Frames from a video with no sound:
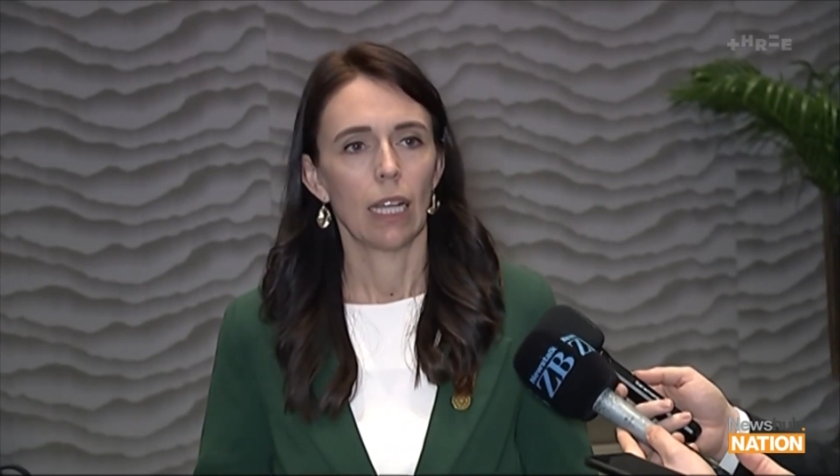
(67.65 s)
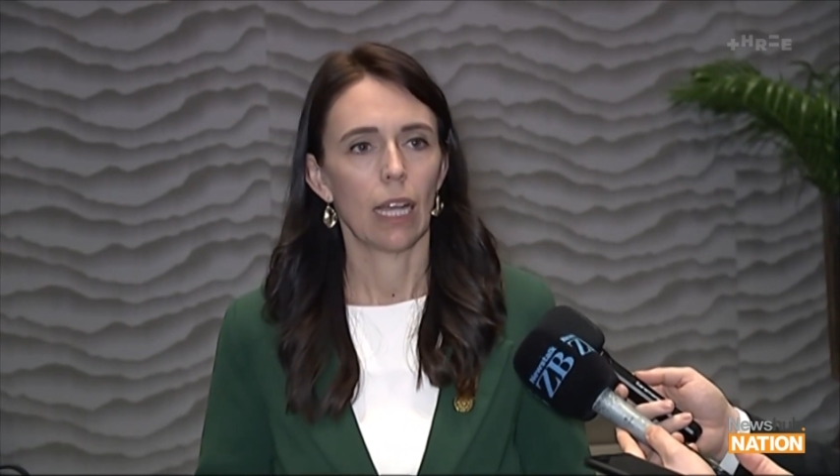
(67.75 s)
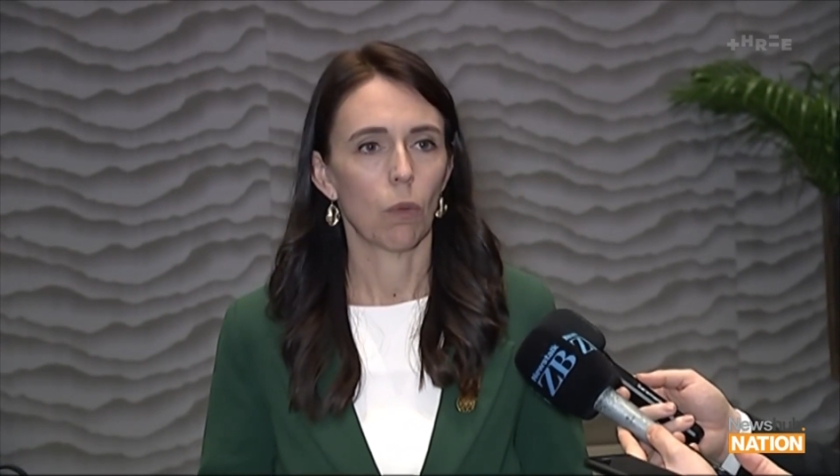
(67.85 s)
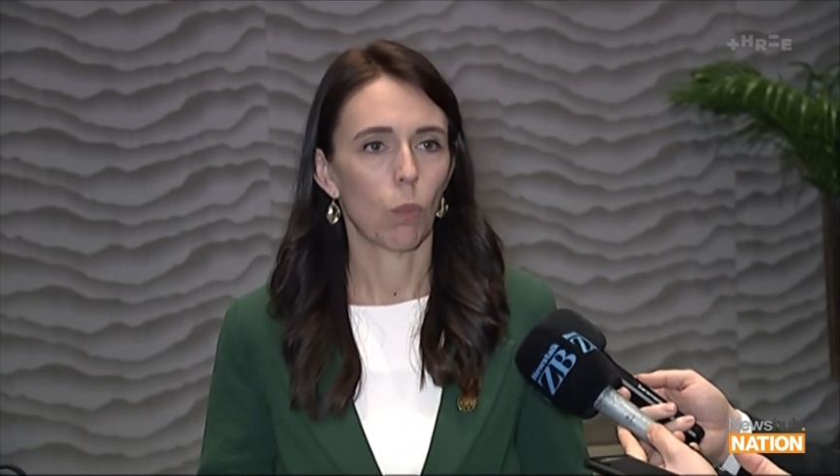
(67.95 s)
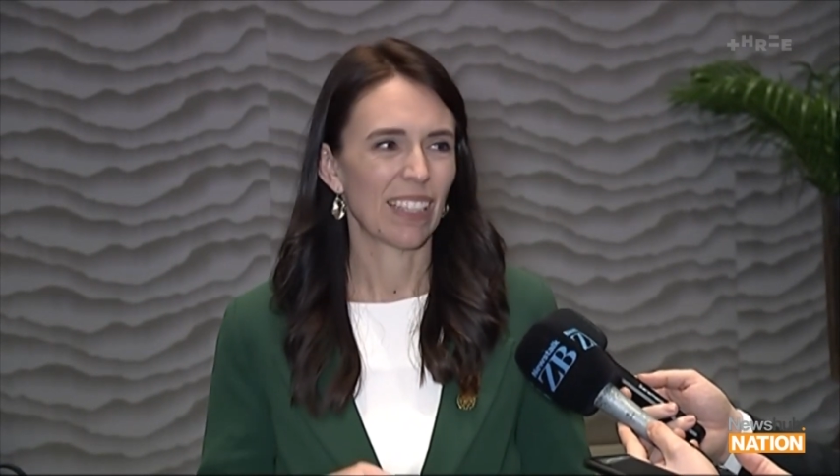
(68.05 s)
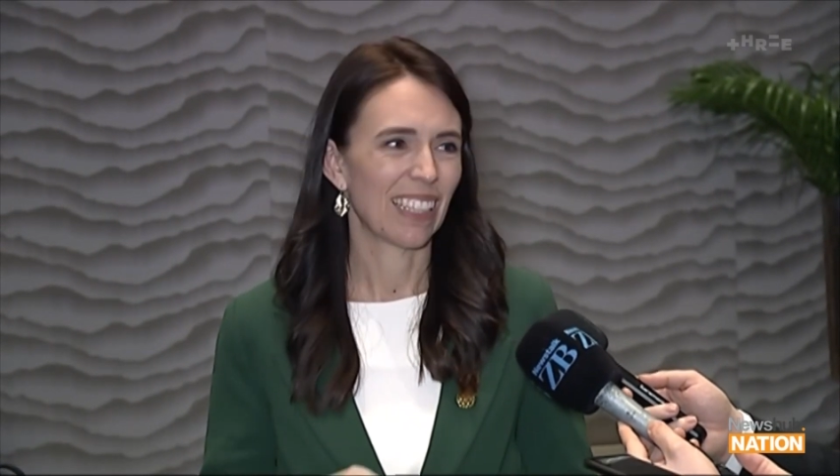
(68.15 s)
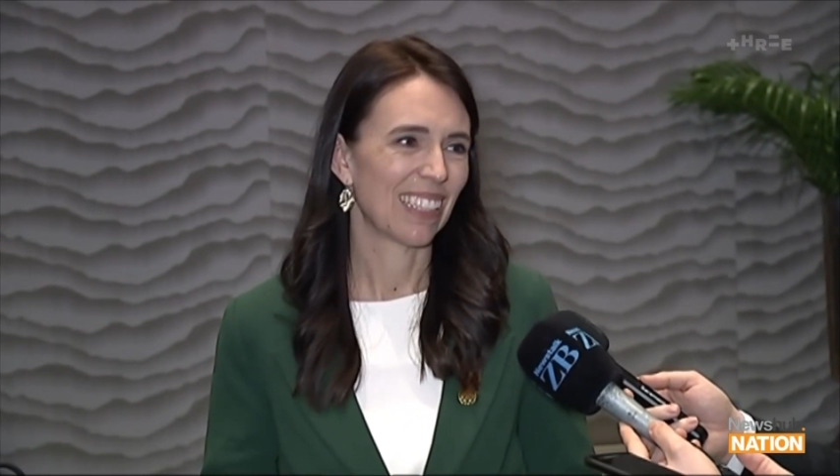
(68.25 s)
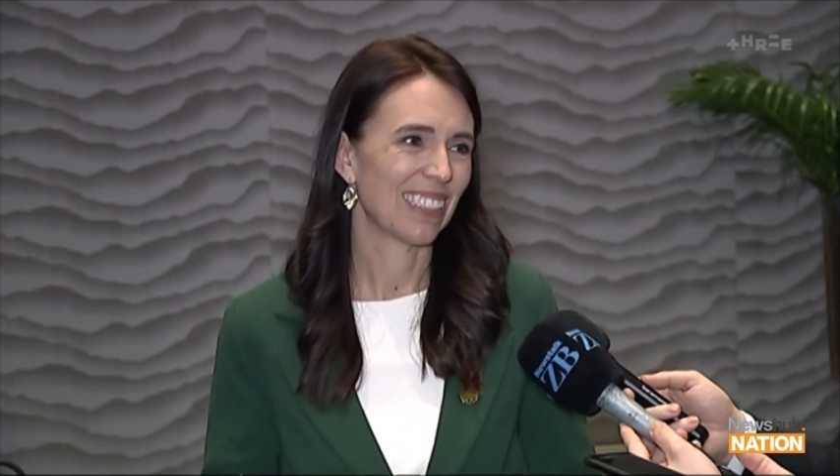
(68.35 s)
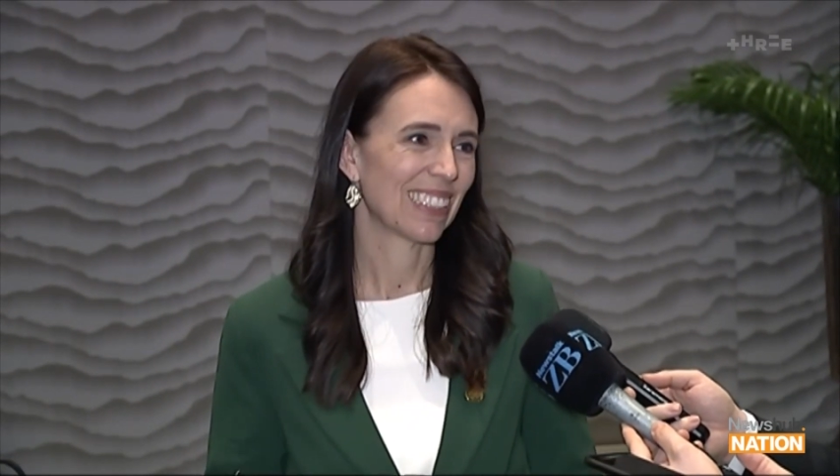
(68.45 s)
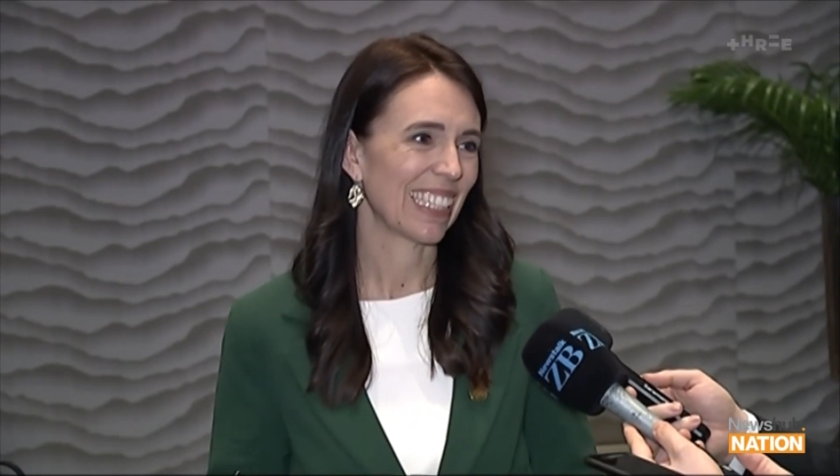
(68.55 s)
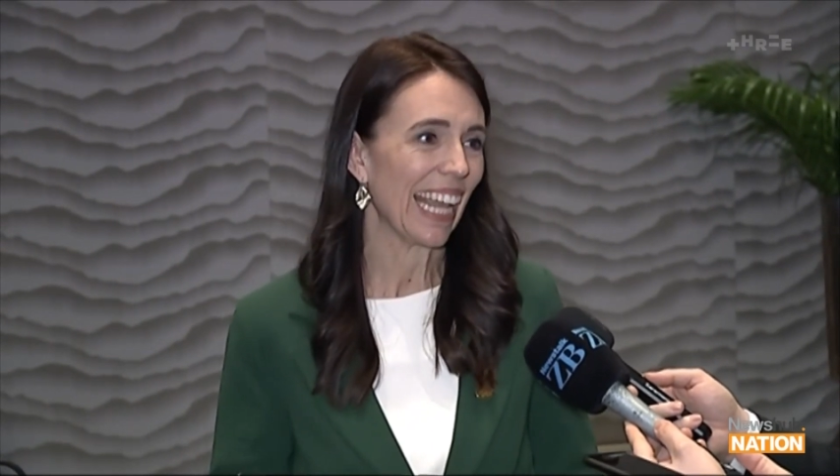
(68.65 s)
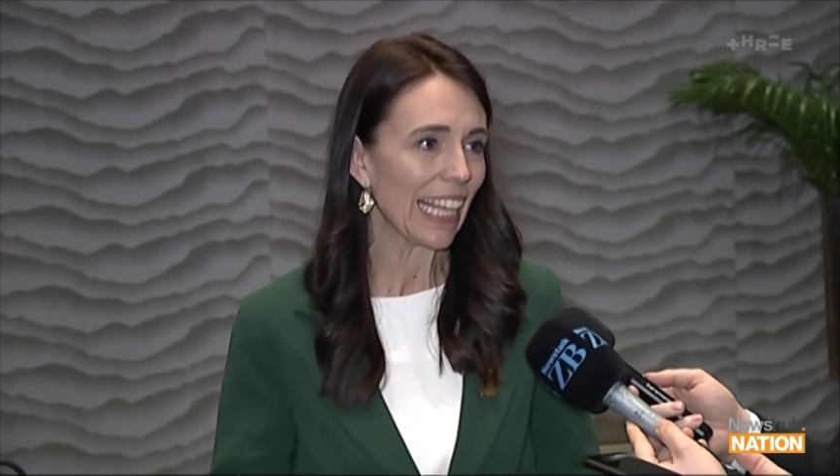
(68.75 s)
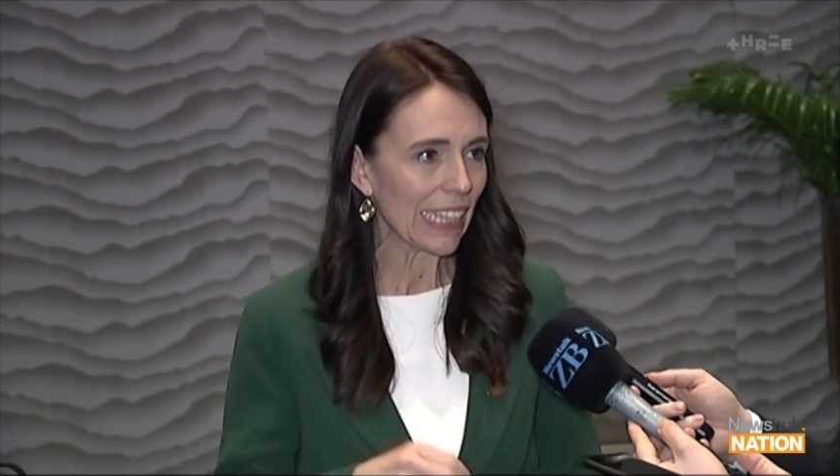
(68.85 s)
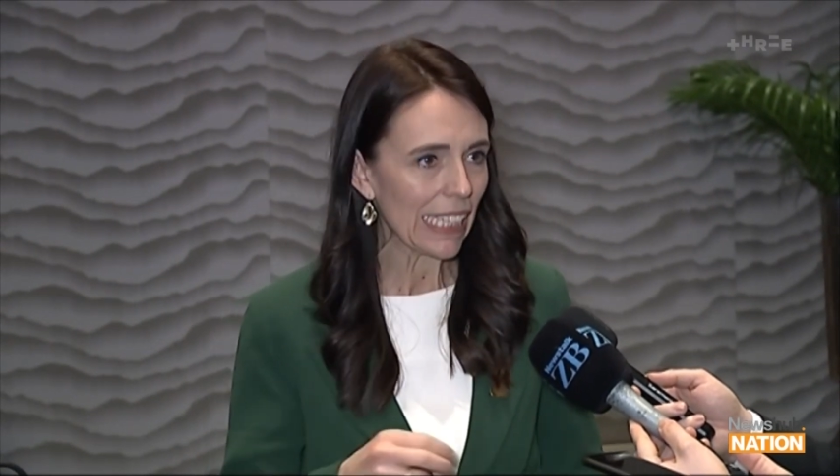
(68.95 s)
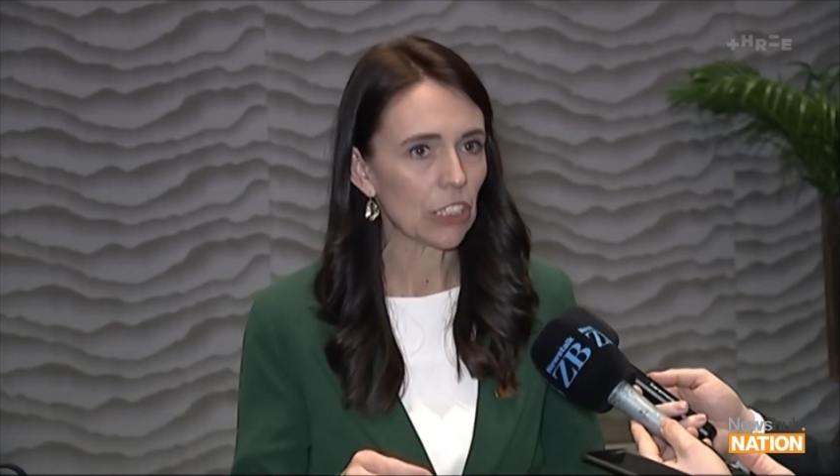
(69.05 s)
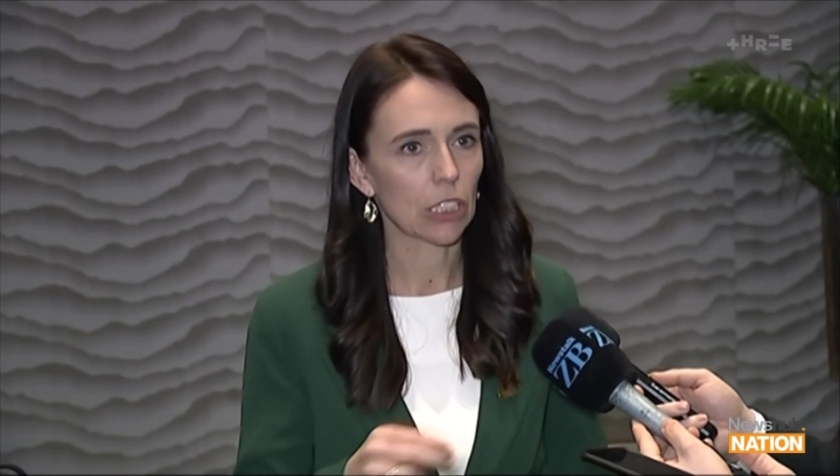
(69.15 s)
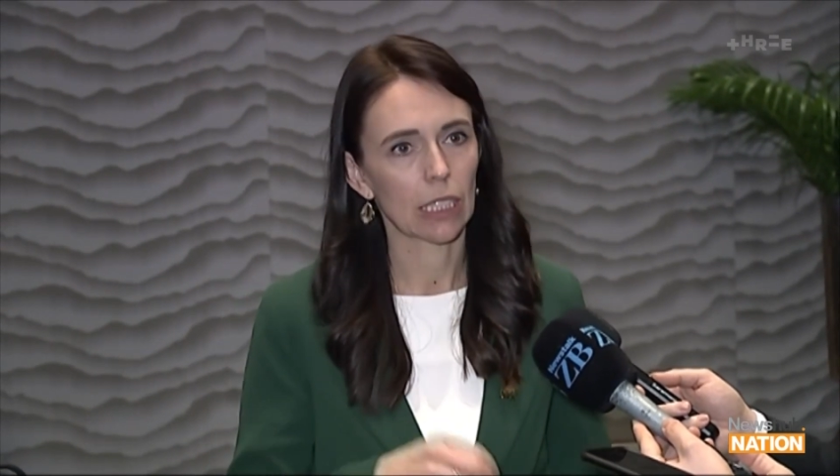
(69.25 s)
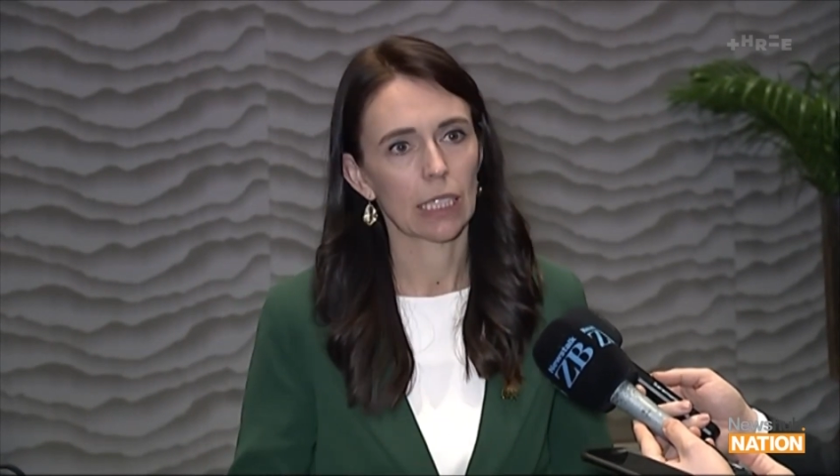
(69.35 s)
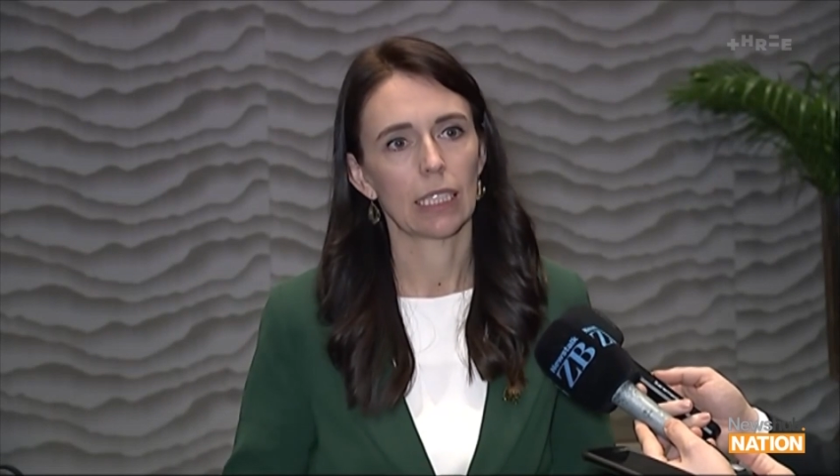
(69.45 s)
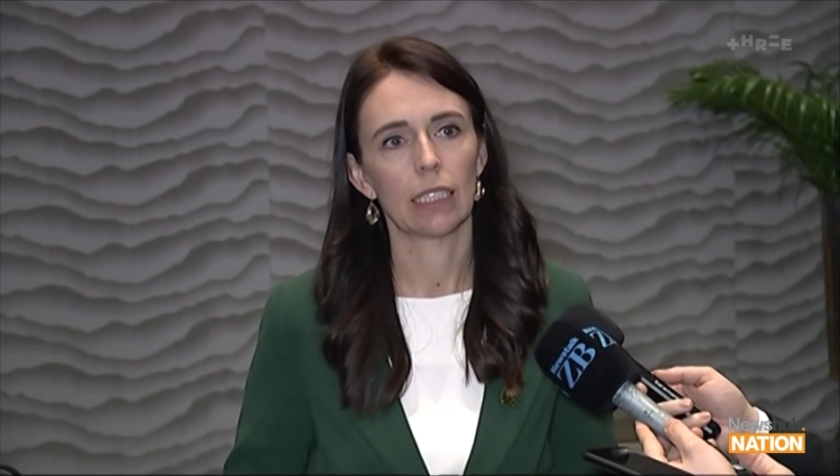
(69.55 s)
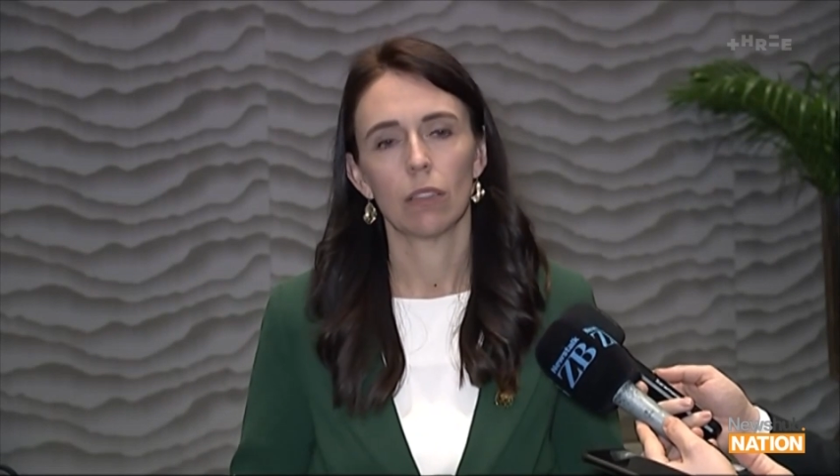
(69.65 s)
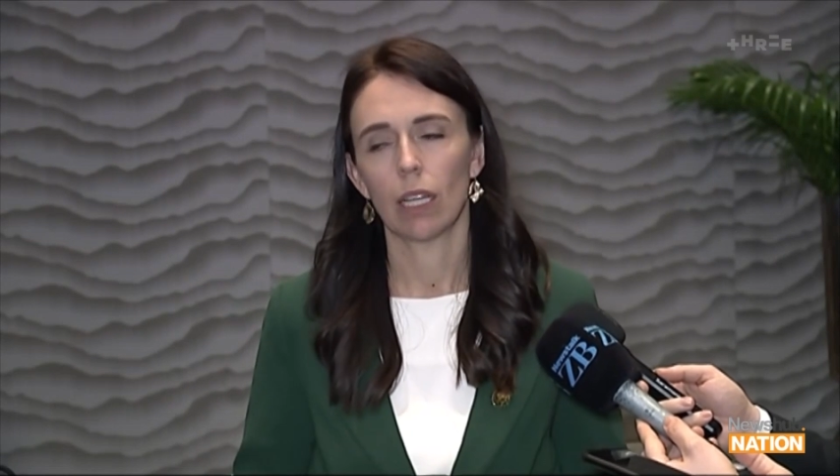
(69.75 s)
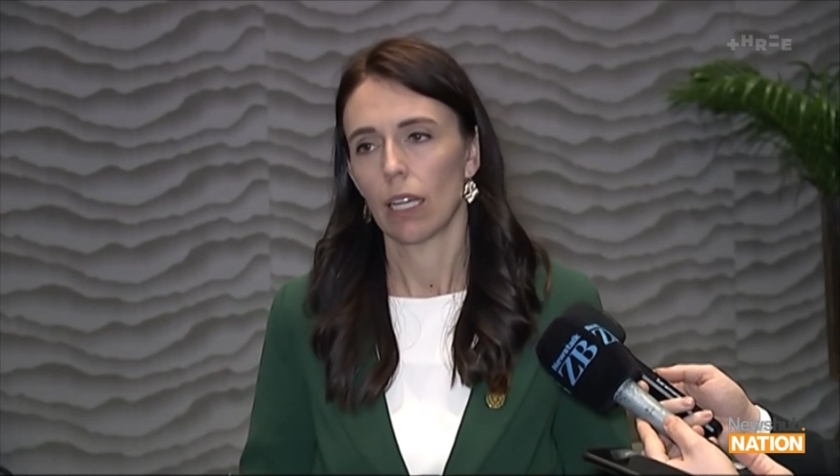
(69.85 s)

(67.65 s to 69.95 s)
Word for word: one that is allegedly